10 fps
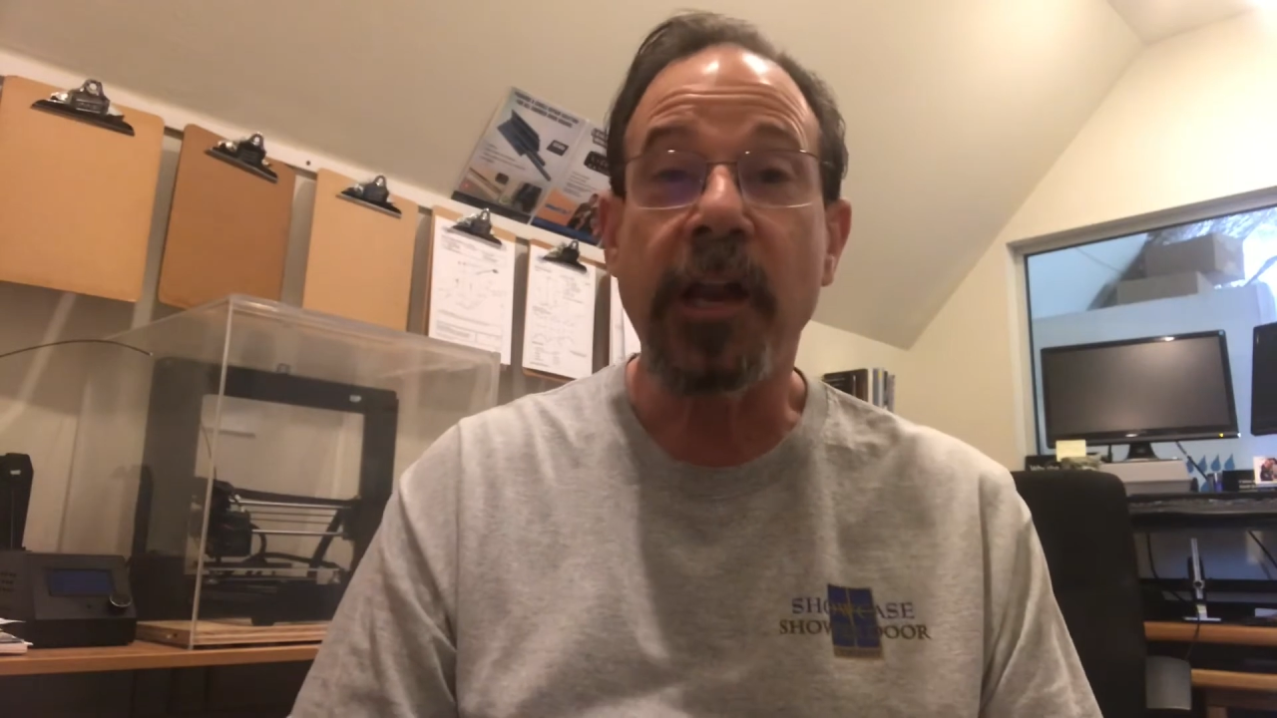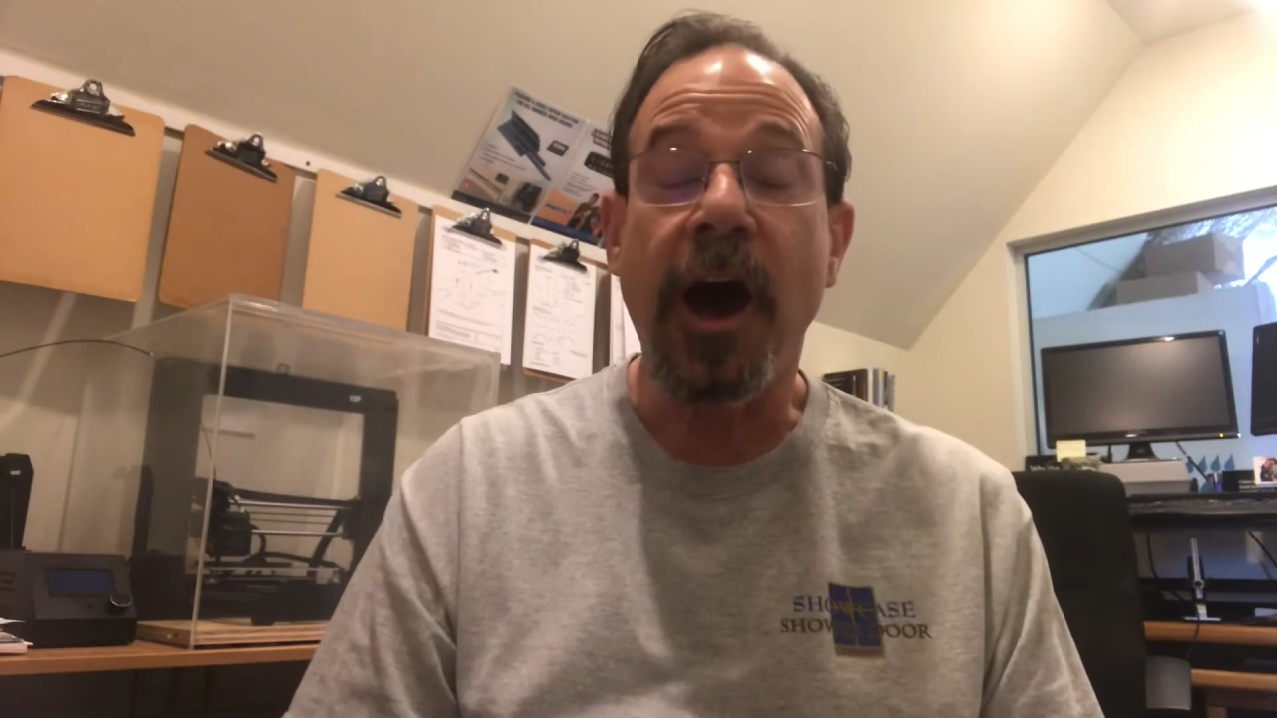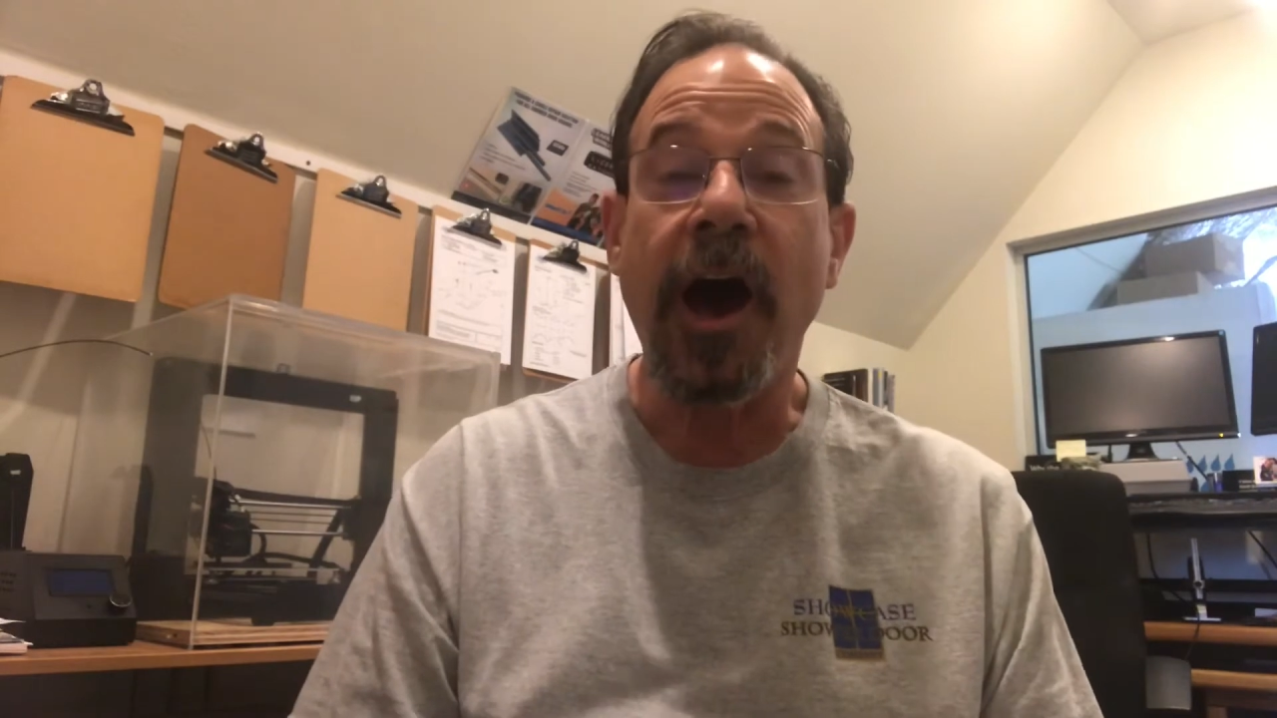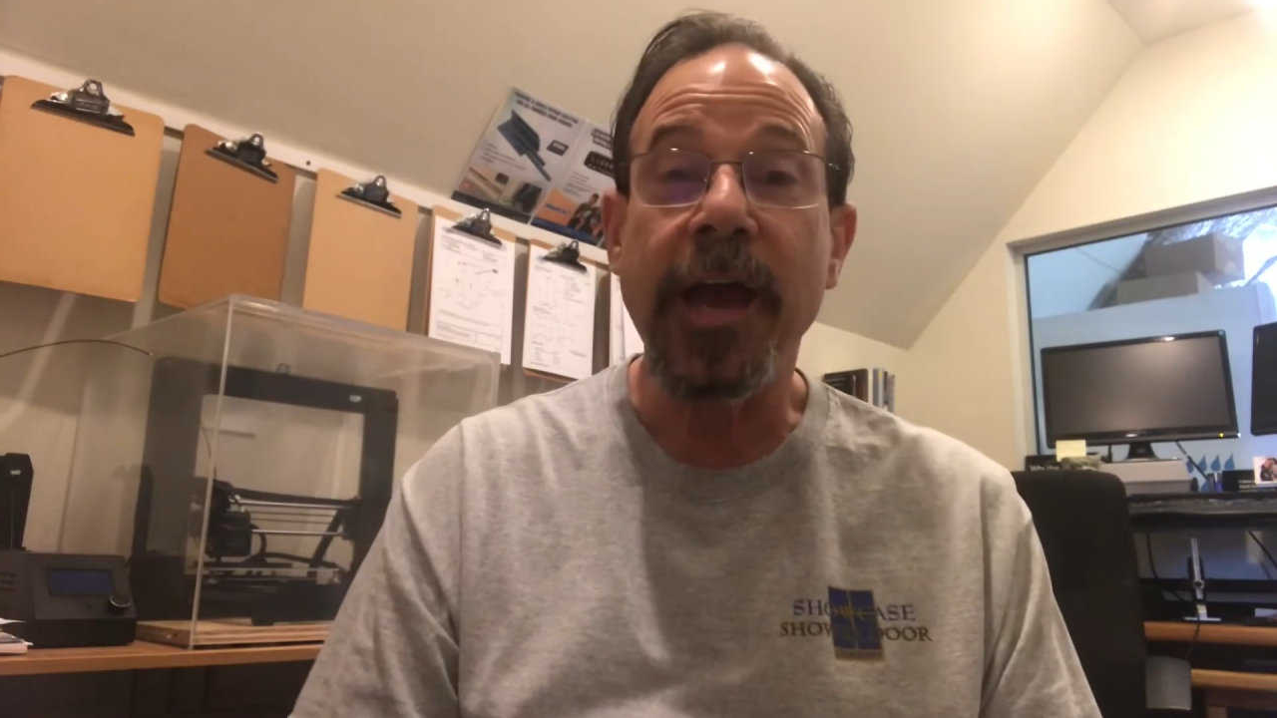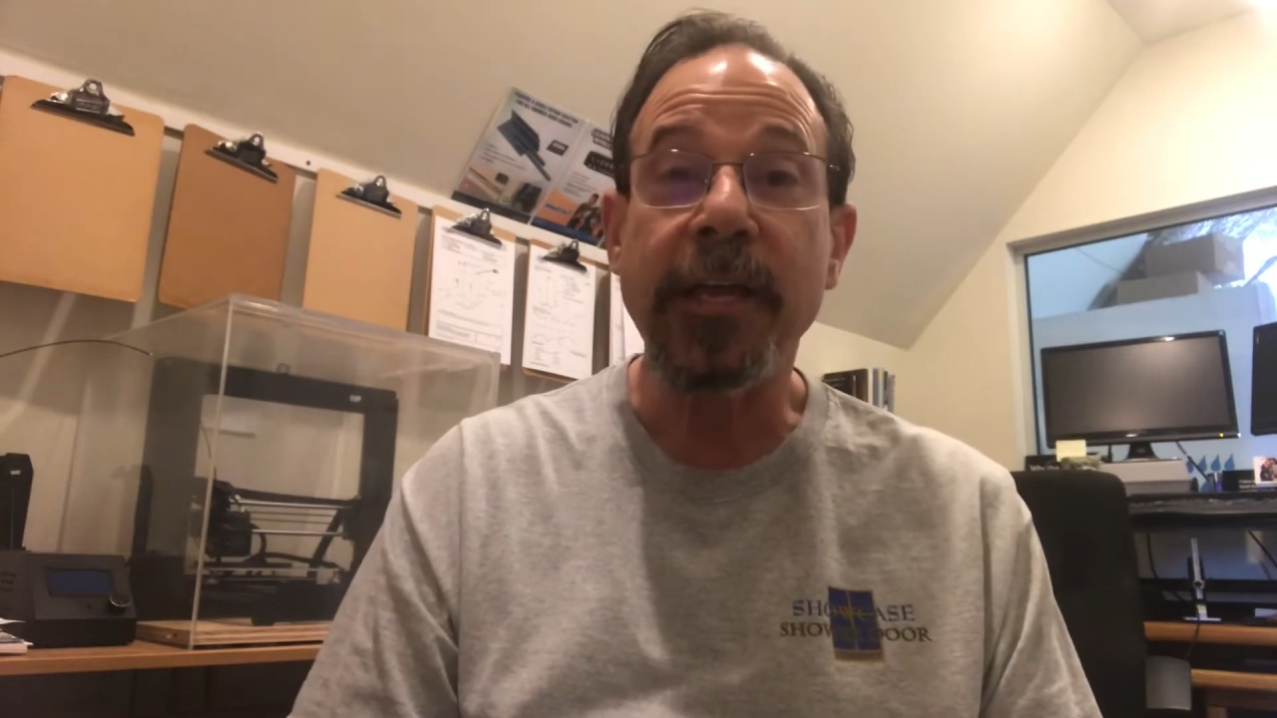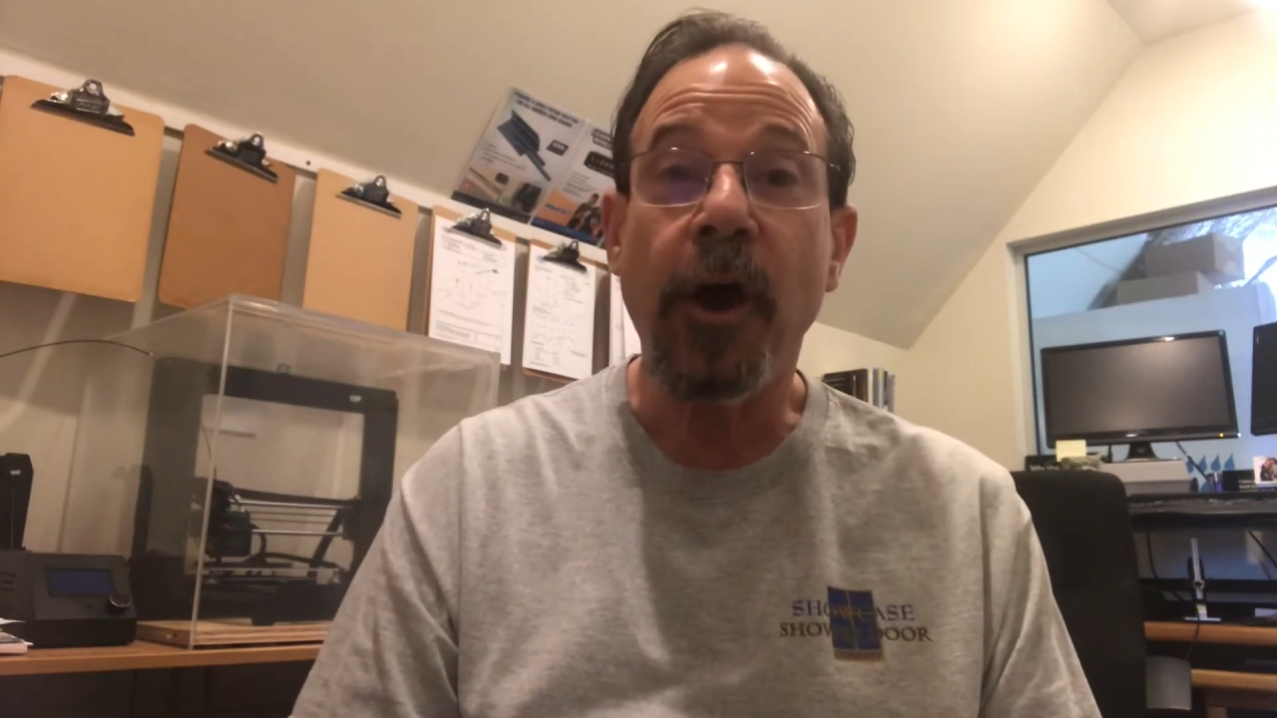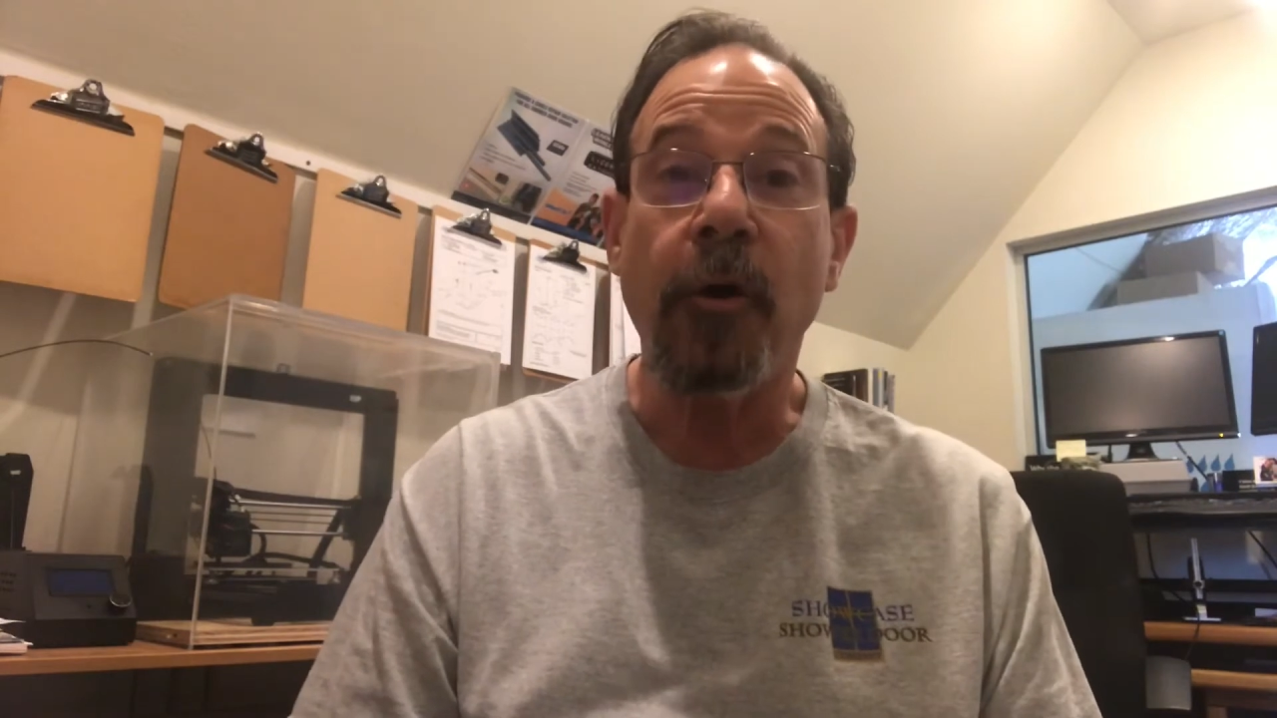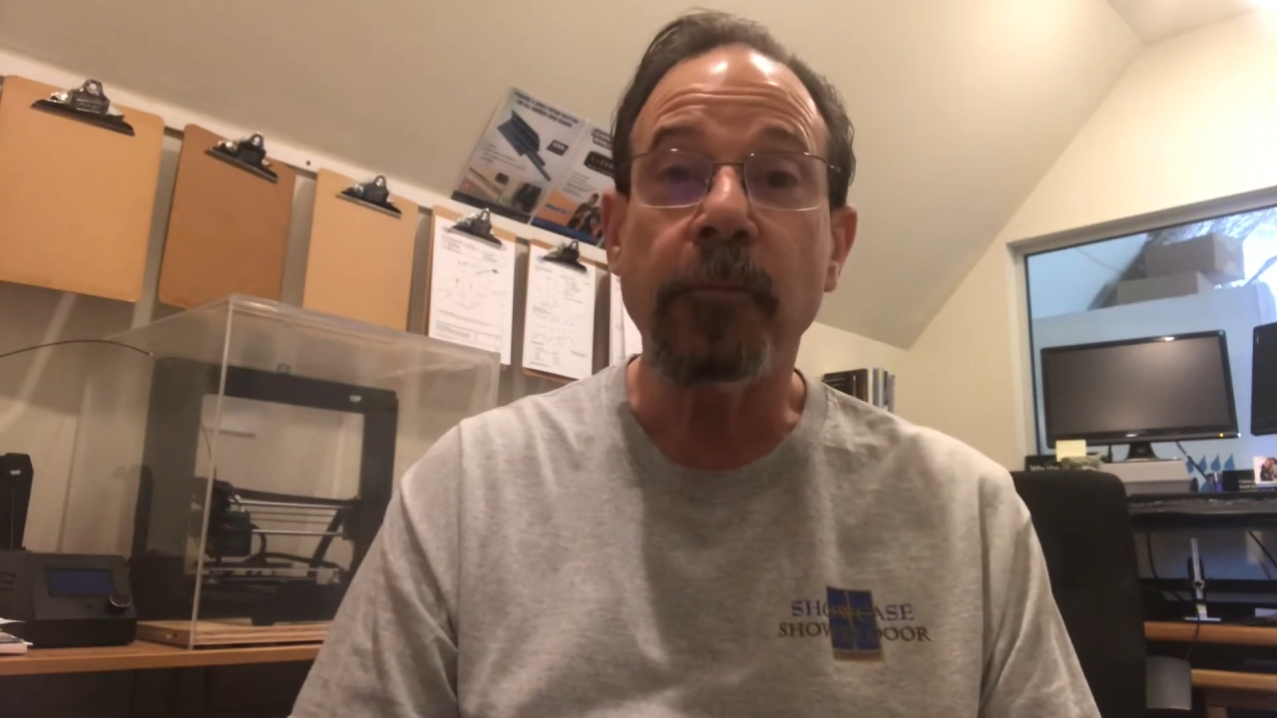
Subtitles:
high note.